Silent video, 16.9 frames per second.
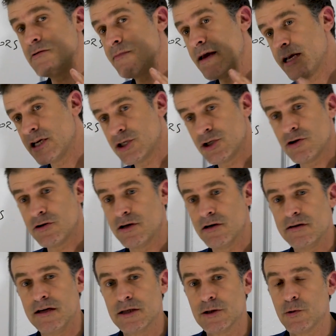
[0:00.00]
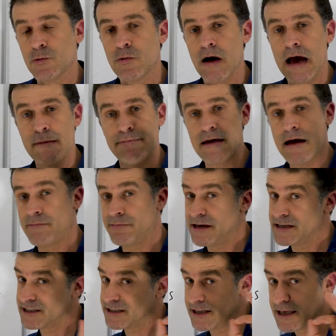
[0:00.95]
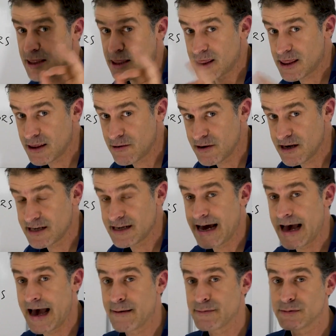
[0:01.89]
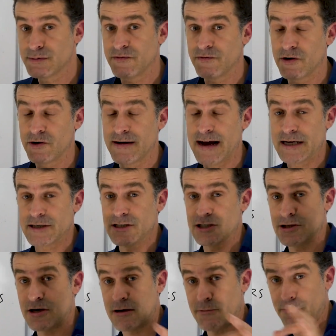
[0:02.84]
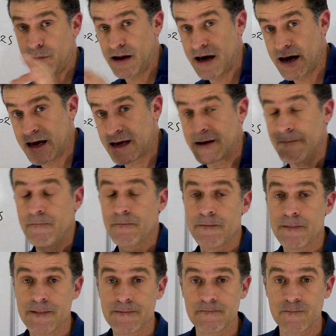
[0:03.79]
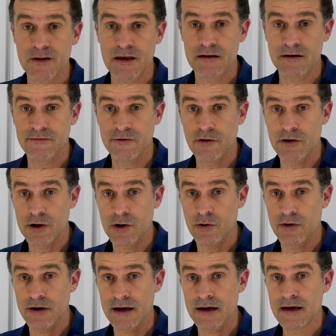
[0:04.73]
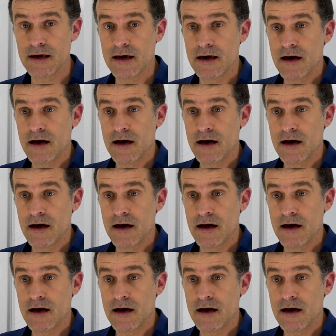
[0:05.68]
to make sure, you need to wipe that place clean 3 times before you actually start applying the floor coating.